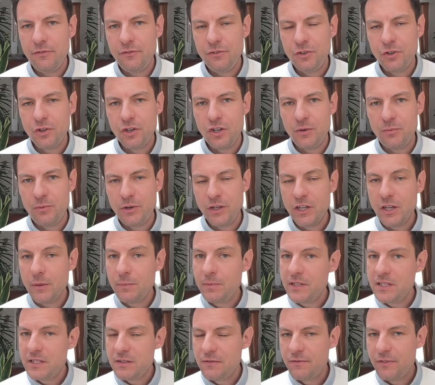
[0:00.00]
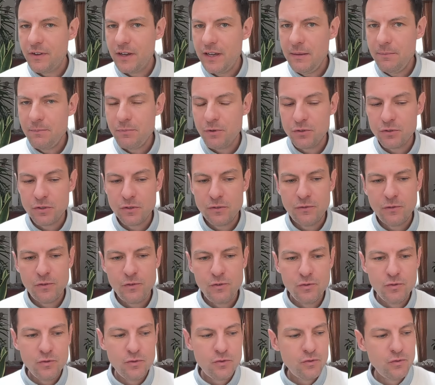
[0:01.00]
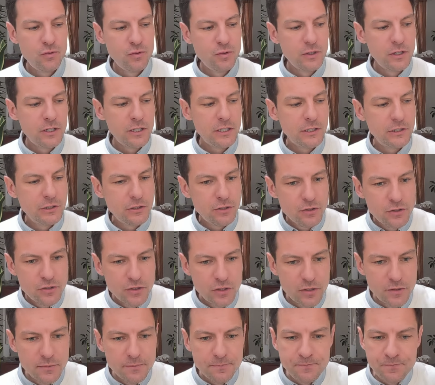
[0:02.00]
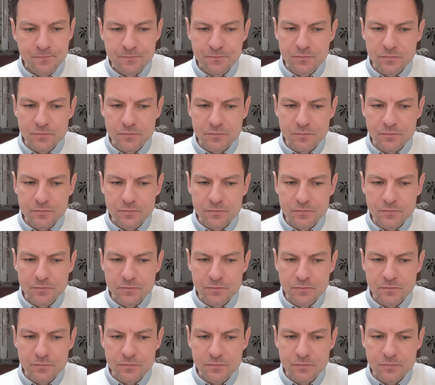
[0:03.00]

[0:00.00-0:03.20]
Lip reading: after a breakup, it's very important for you to understand